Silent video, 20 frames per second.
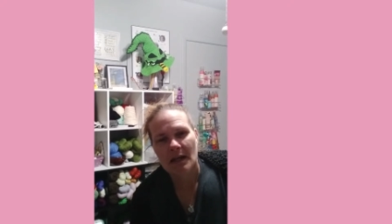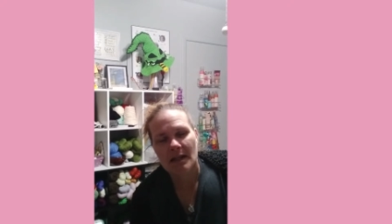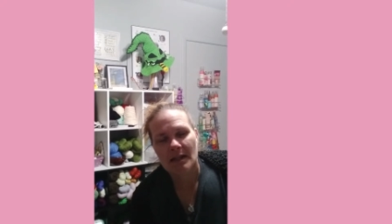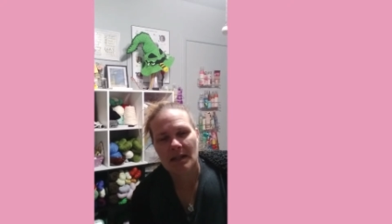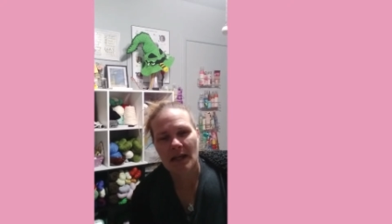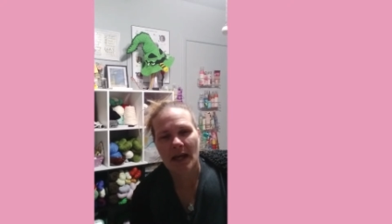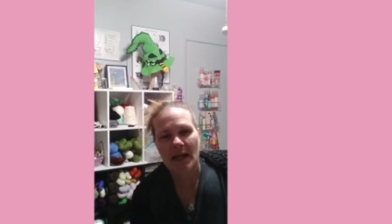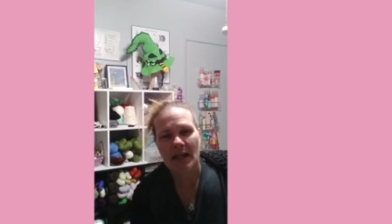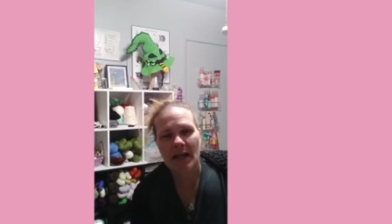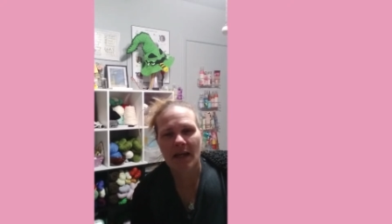
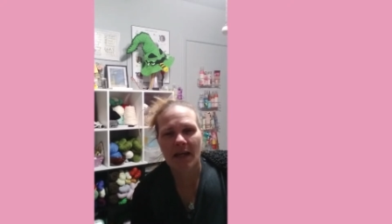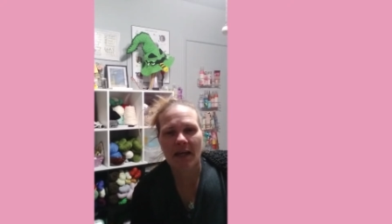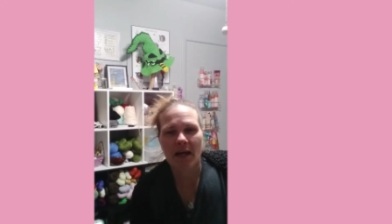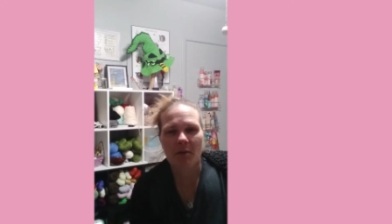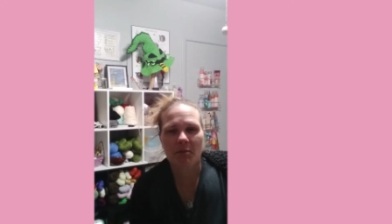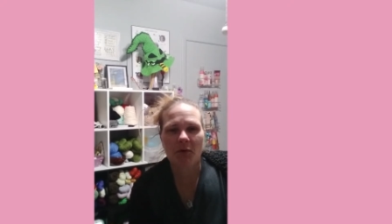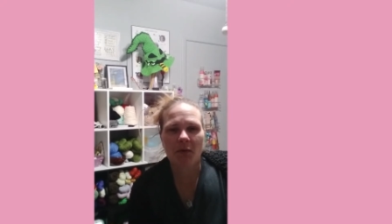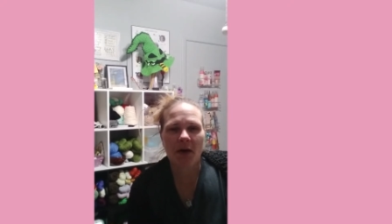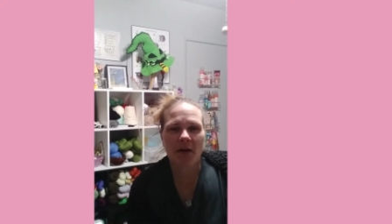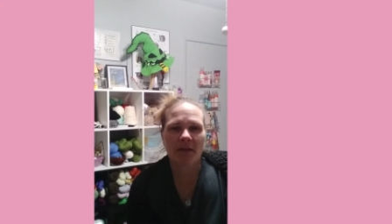tidying
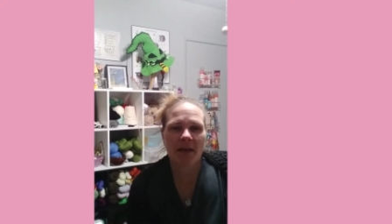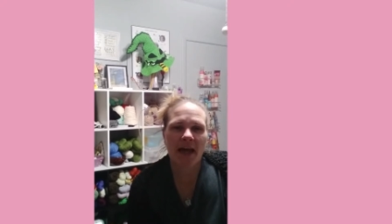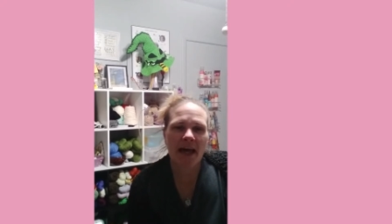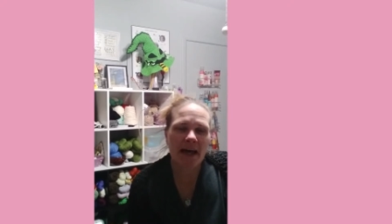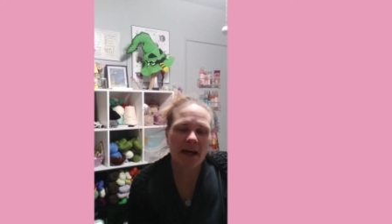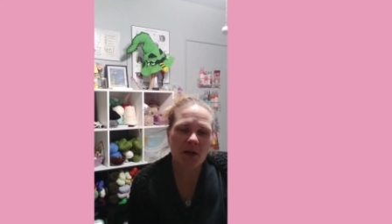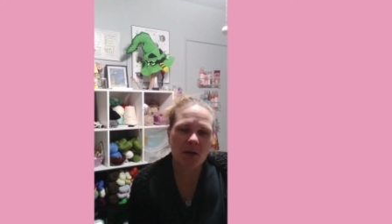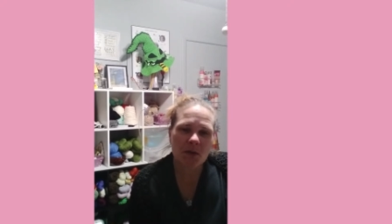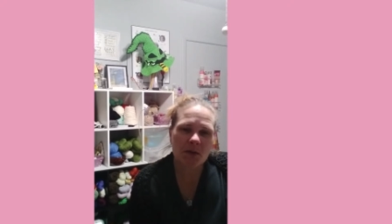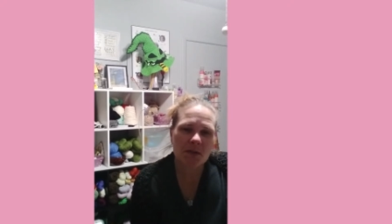up around the
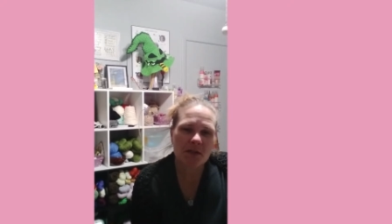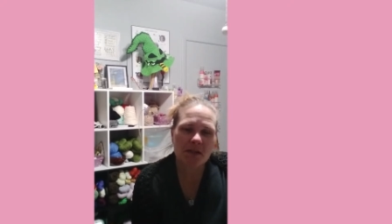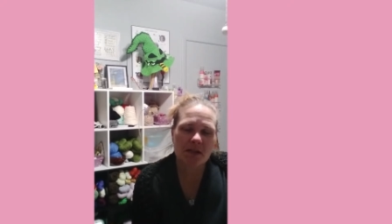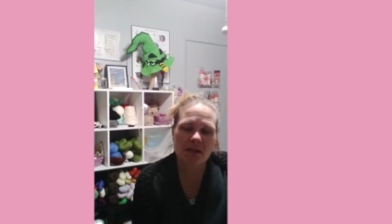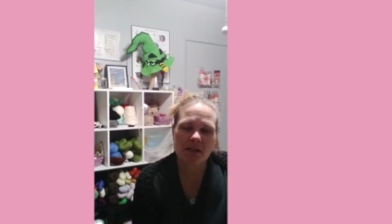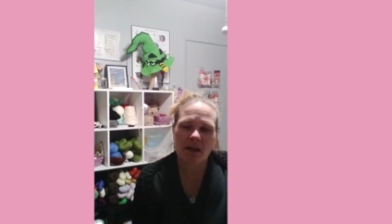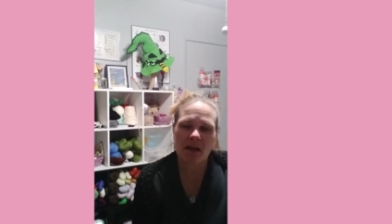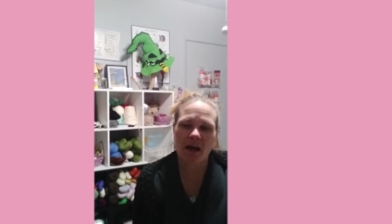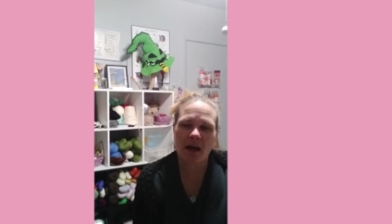house.